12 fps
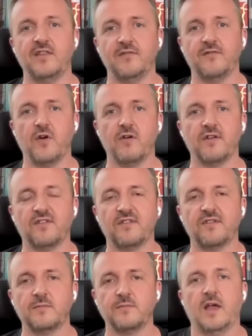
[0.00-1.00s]
the
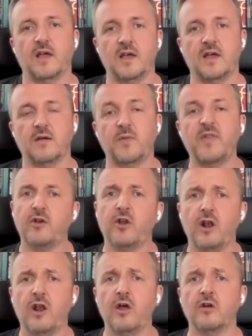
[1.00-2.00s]
forest. But they're not
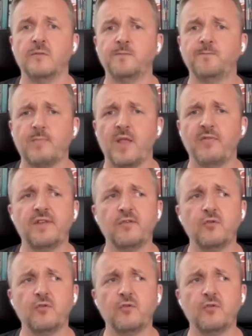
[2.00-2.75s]
alone. There's